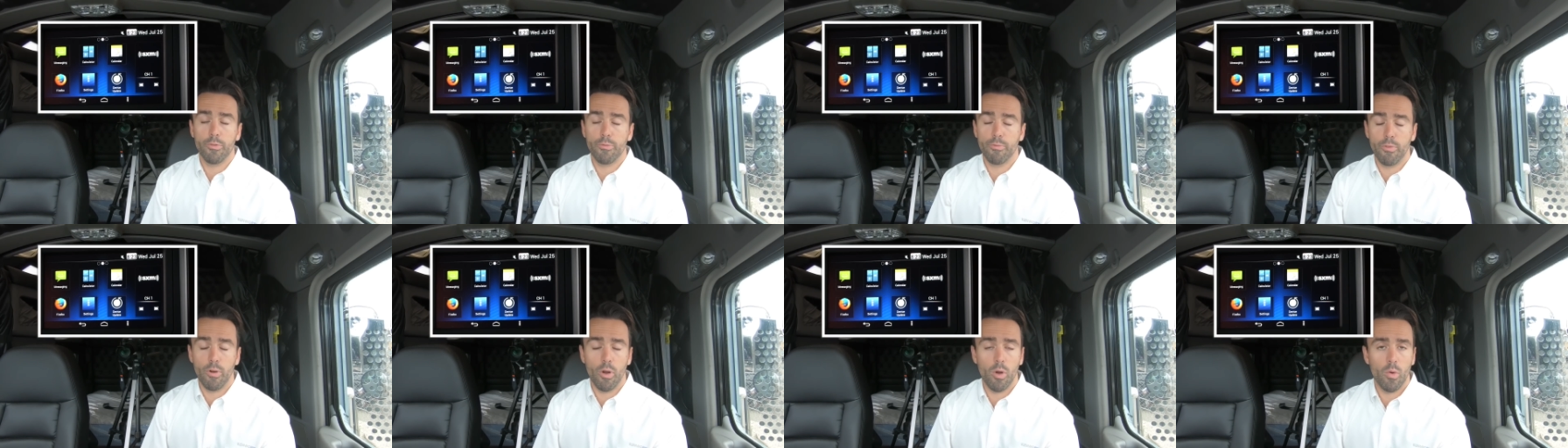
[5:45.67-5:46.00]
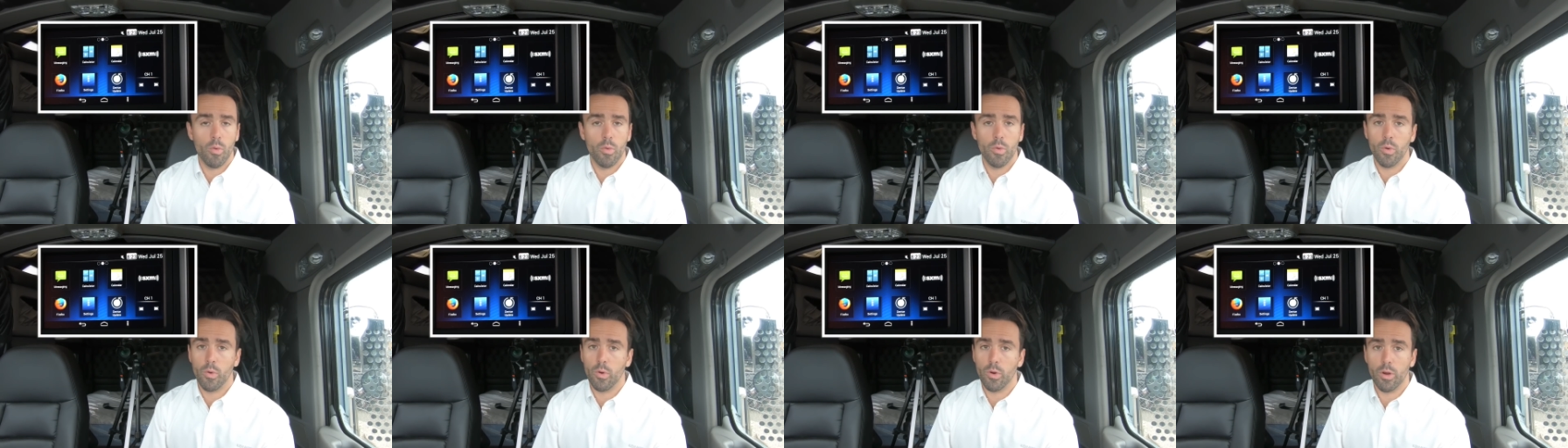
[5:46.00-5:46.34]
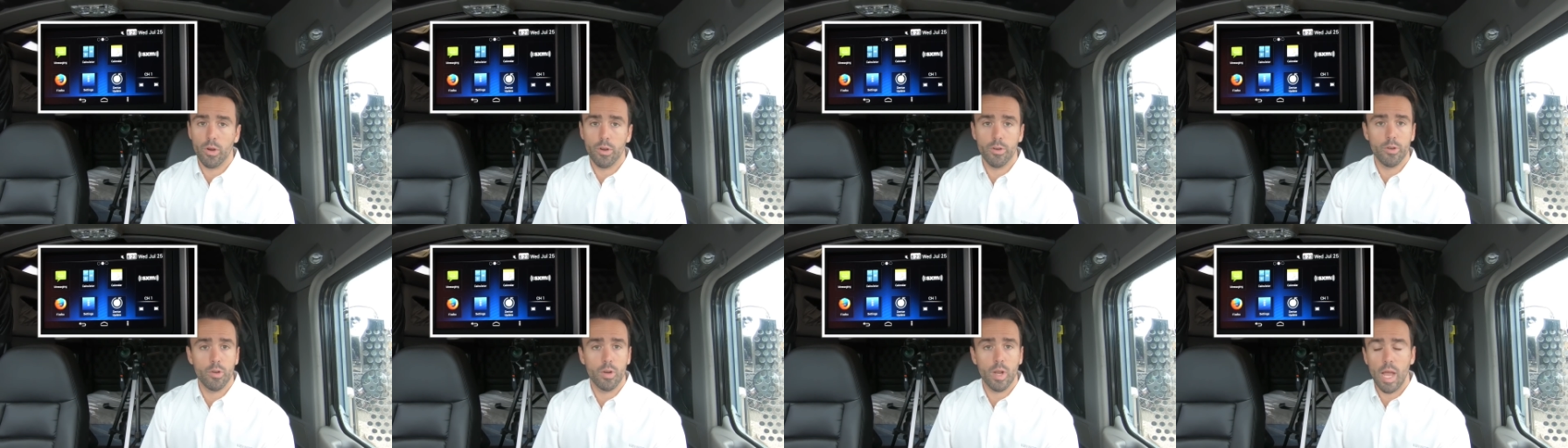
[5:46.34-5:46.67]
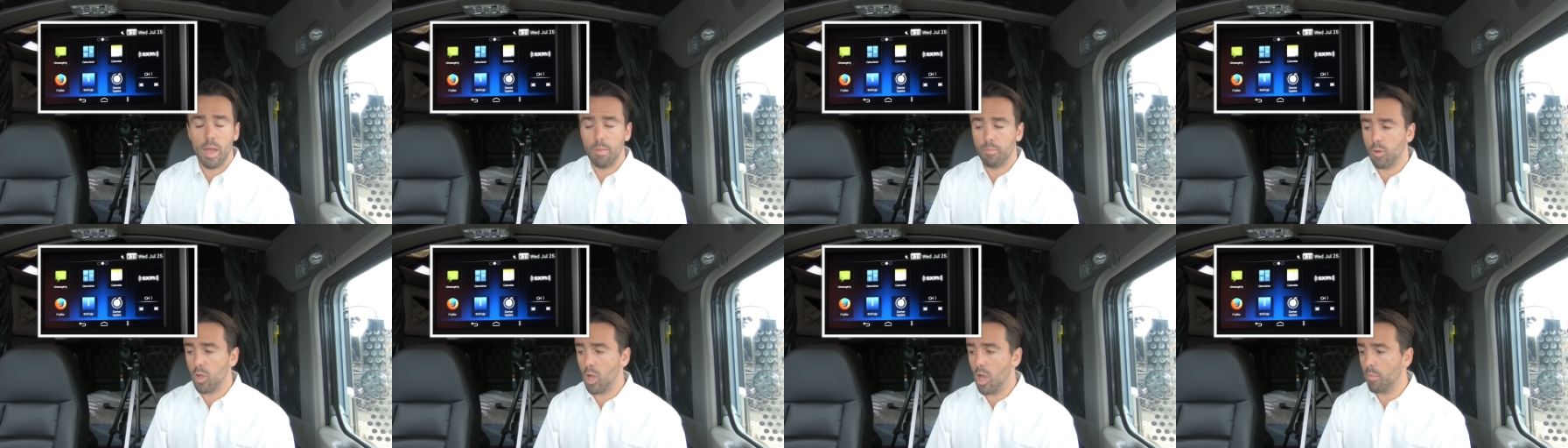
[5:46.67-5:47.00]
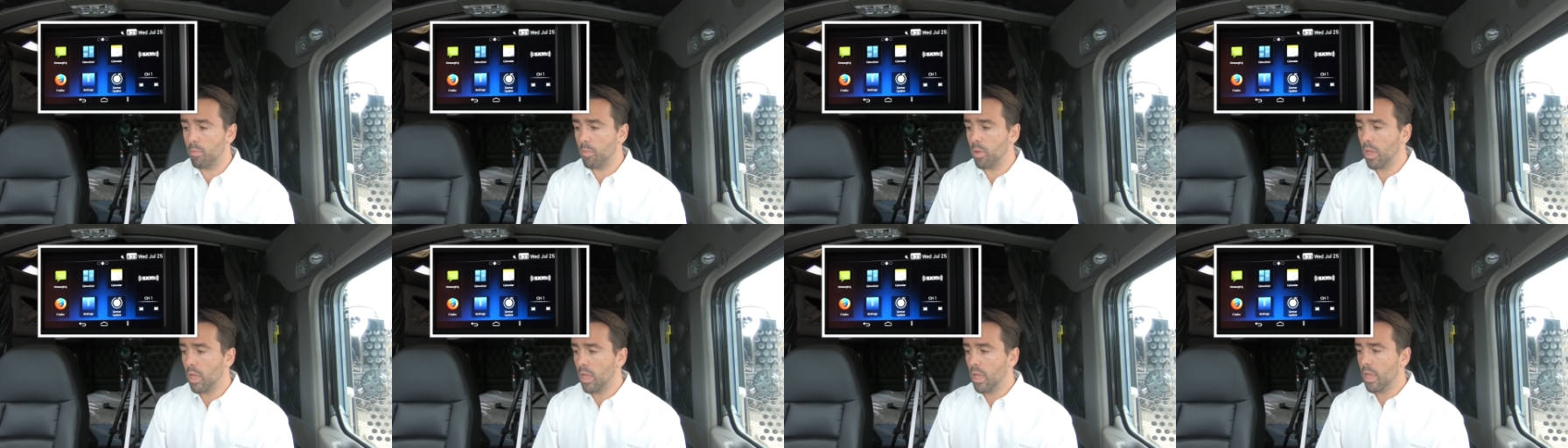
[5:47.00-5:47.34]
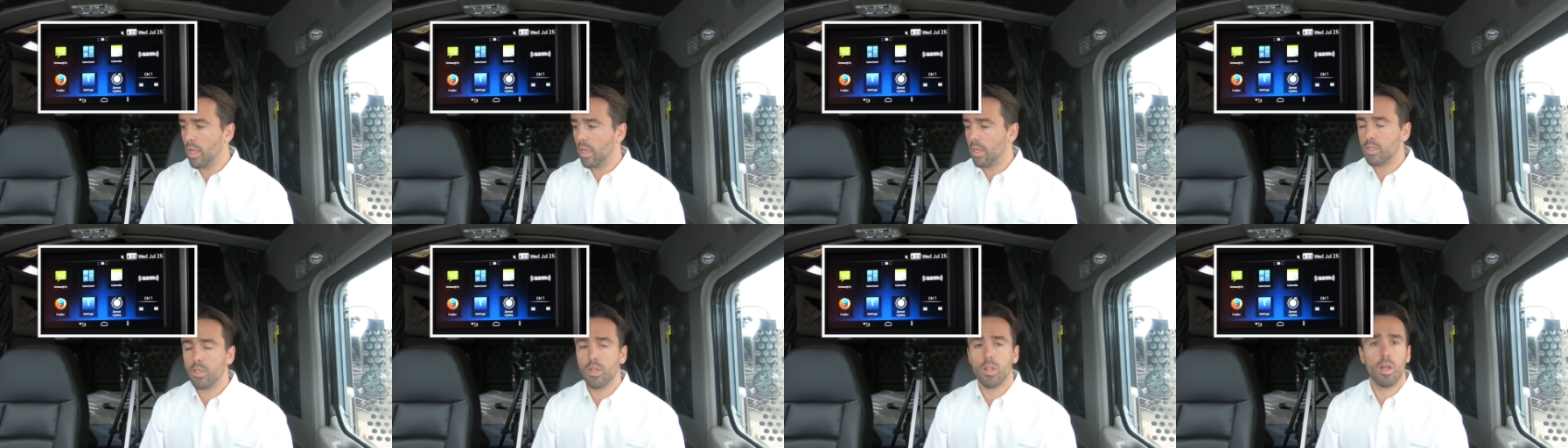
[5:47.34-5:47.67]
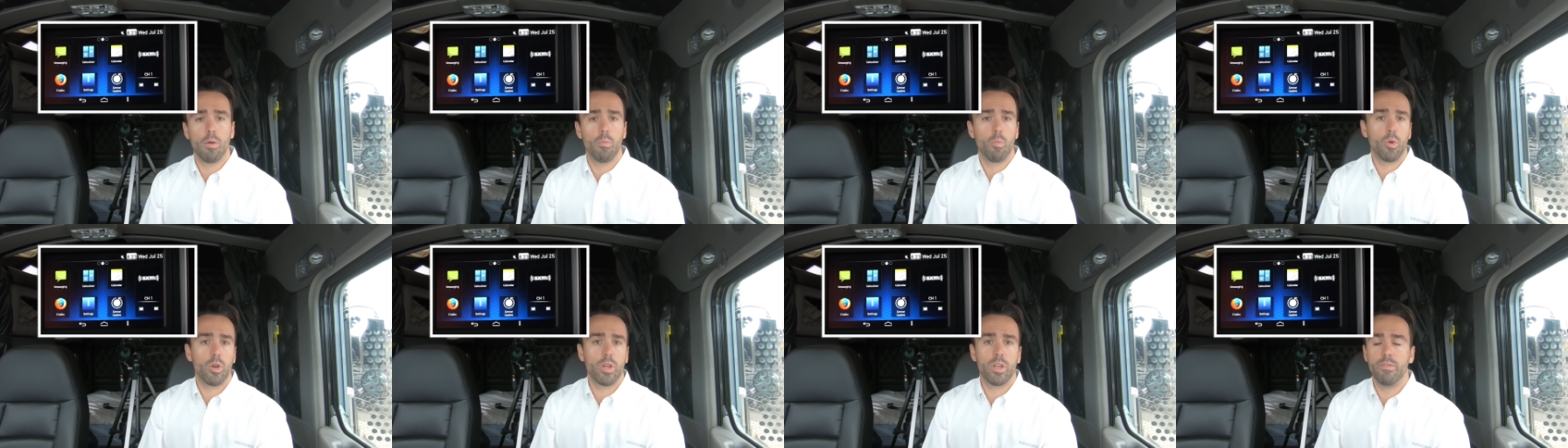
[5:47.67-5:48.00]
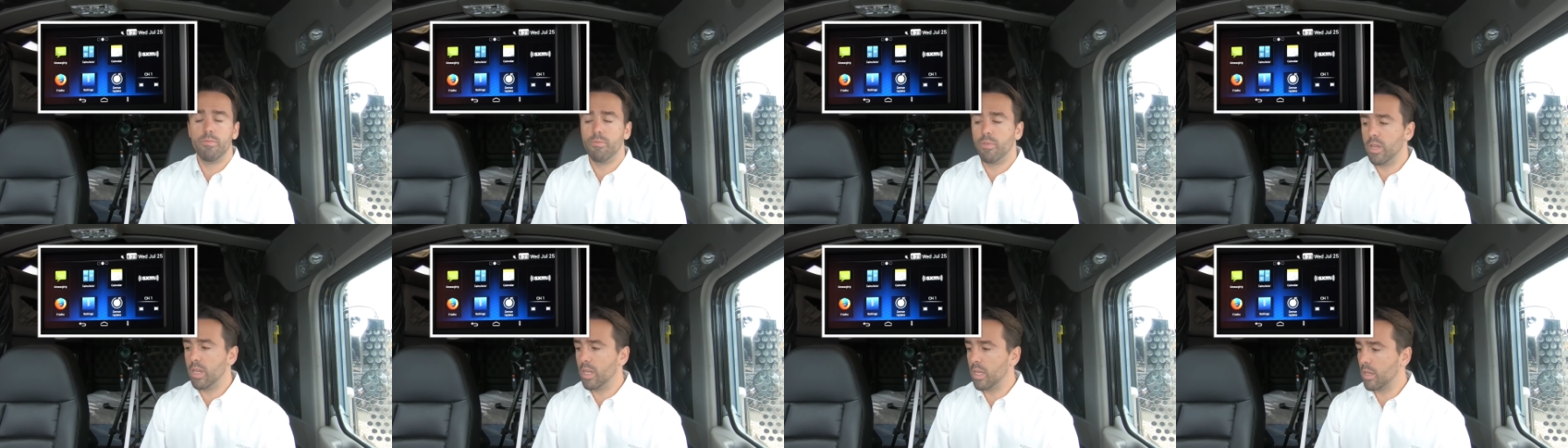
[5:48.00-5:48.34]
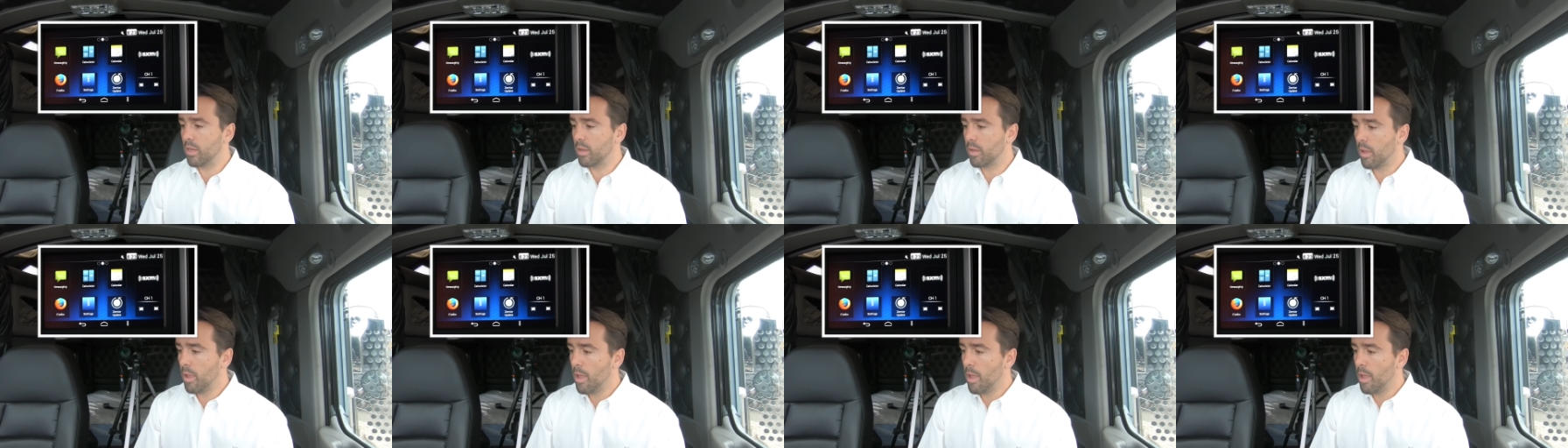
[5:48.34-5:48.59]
phone or on your laptop. It's a lot more convenient.